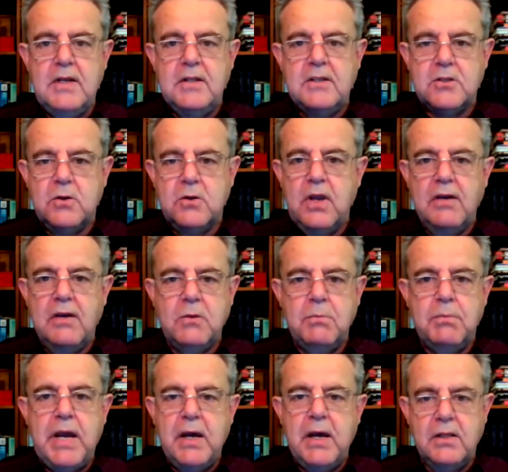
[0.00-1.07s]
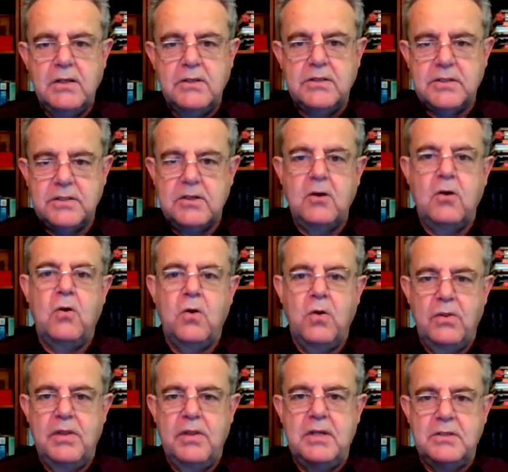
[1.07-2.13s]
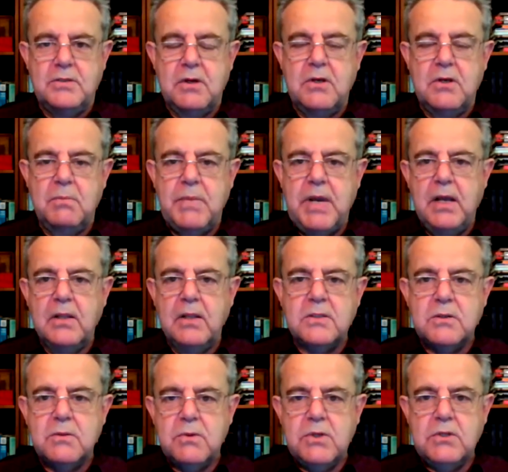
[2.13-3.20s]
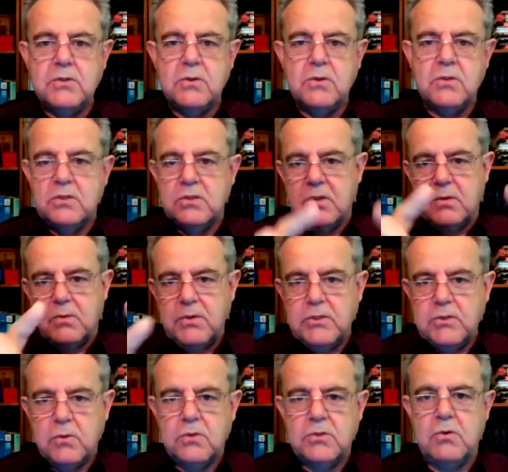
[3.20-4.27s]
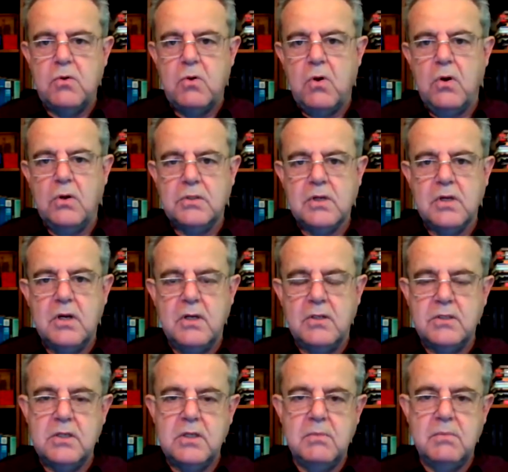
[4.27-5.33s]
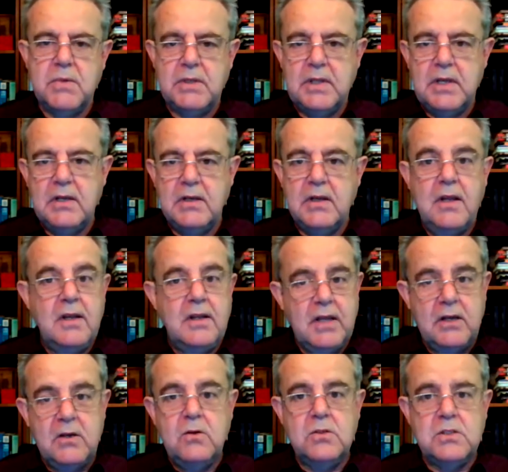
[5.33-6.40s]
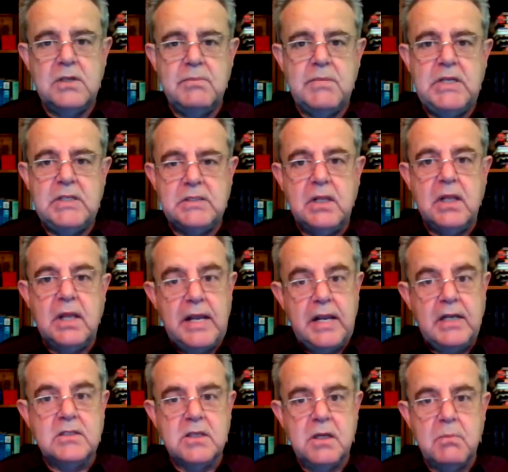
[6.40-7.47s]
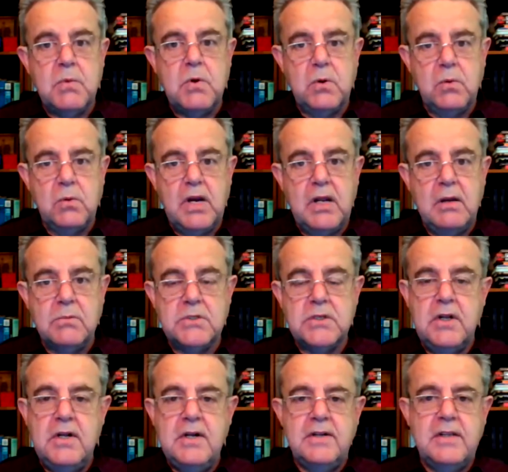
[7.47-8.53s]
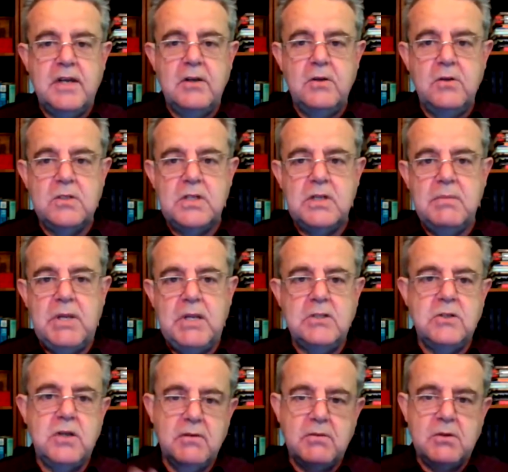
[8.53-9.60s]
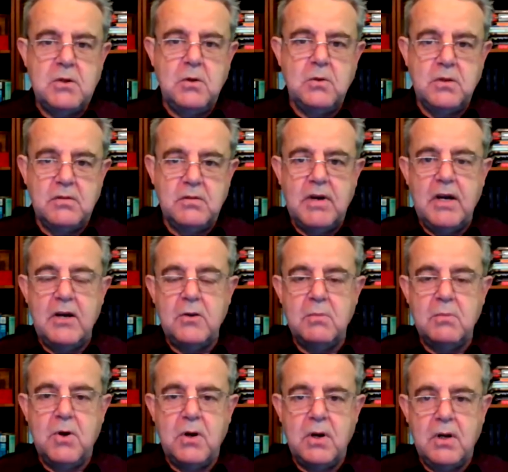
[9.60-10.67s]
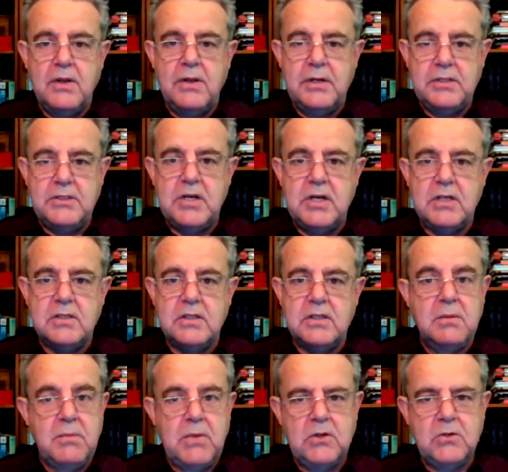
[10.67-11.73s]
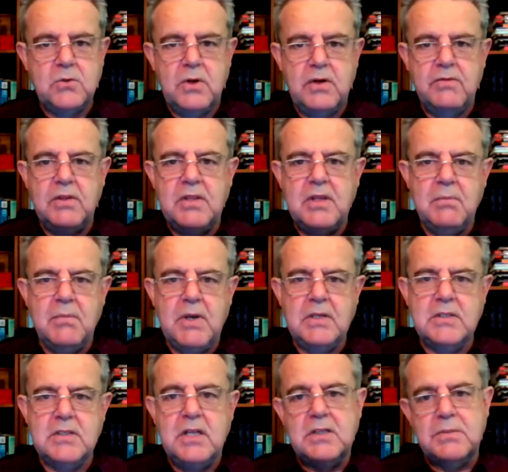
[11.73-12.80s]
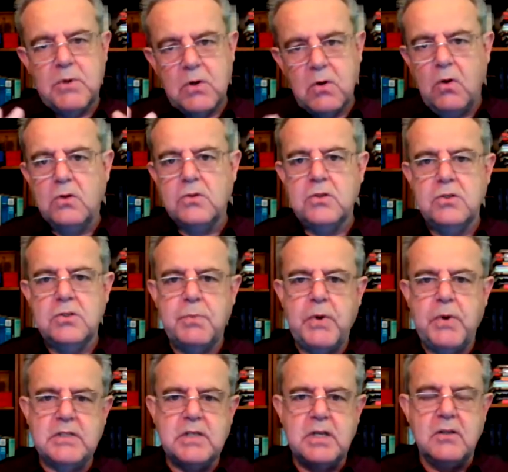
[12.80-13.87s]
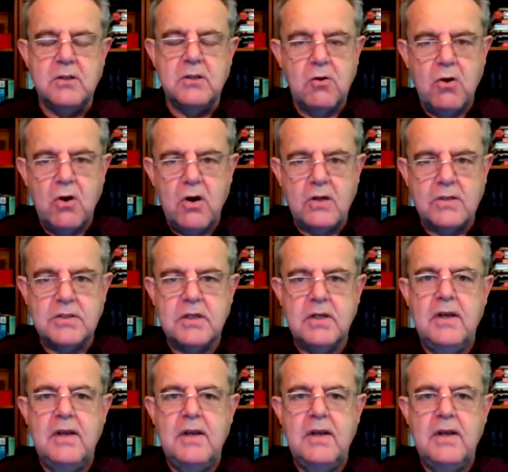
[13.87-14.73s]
So you have to balance all this, right? You balance the resources, so the resource draw is constant, but then that usually means delaying some programs. That usually means you have to go to the value model and adjust it and make sure everything makes sense, but it also spreads out the cost.